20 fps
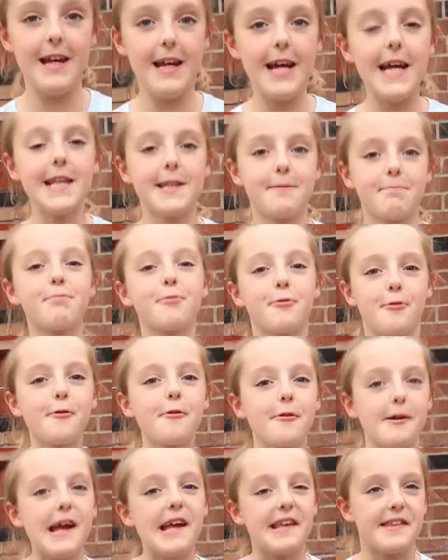it's
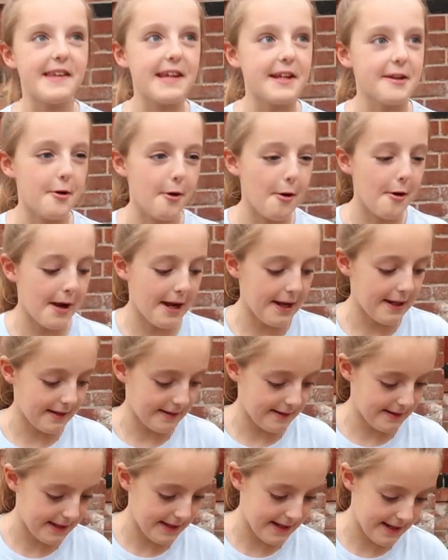pretty, pretty
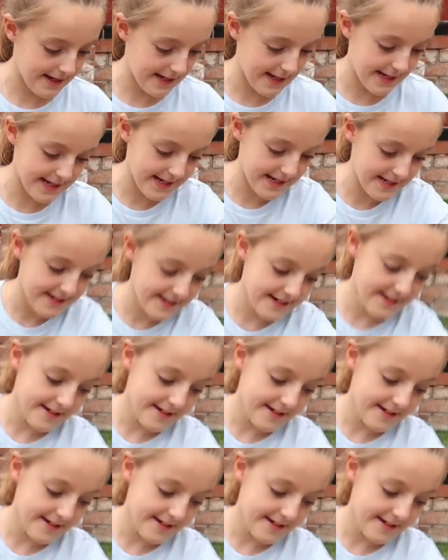noisy. noisy.